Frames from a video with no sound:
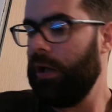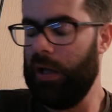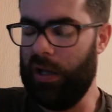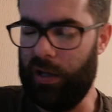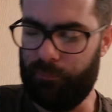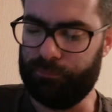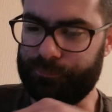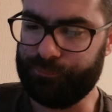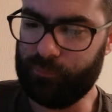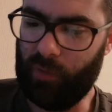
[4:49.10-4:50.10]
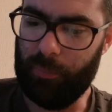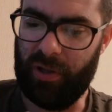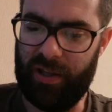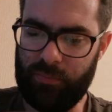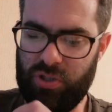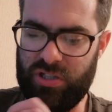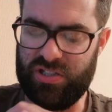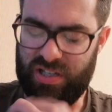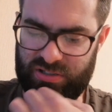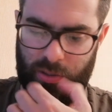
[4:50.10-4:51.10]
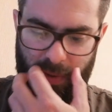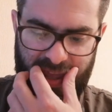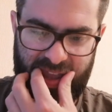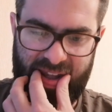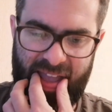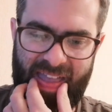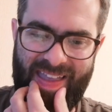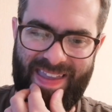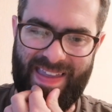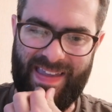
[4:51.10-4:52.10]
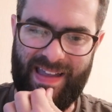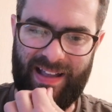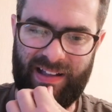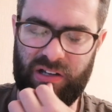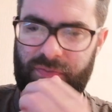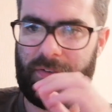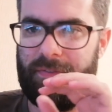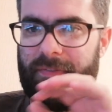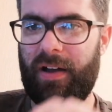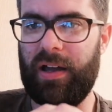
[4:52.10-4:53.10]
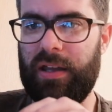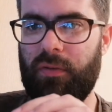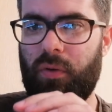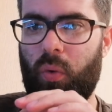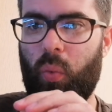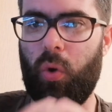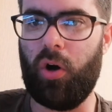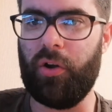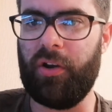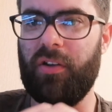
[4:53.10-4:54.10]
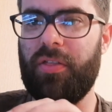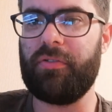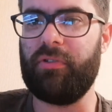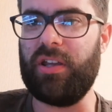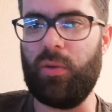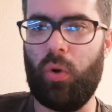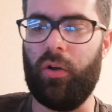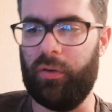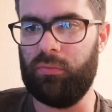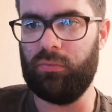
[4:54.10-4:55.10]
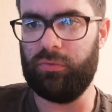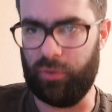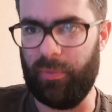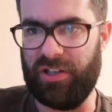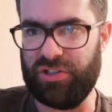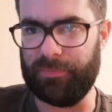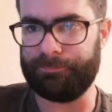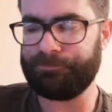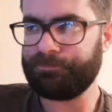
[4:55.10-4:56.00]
But Khimki set up in a kind of a 5-1-3-1 formation.